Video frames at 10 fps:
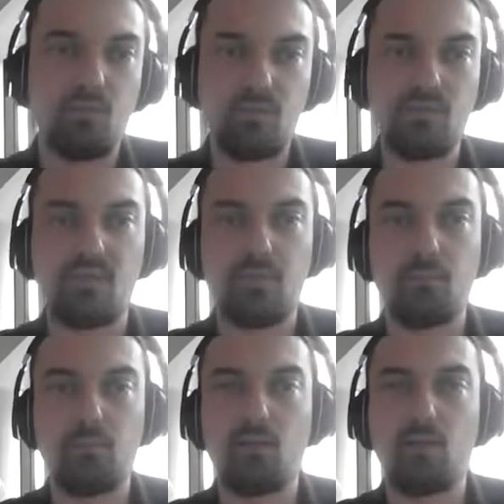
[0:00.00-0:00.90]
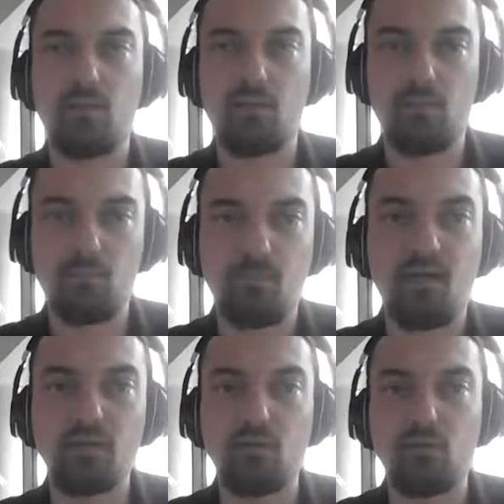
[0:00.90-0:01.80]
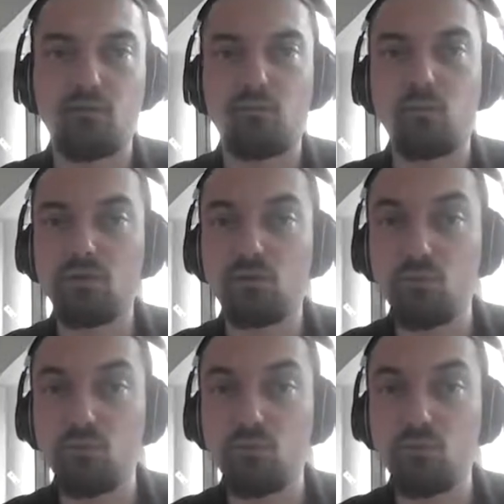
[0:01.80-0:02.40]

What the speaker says: some part of what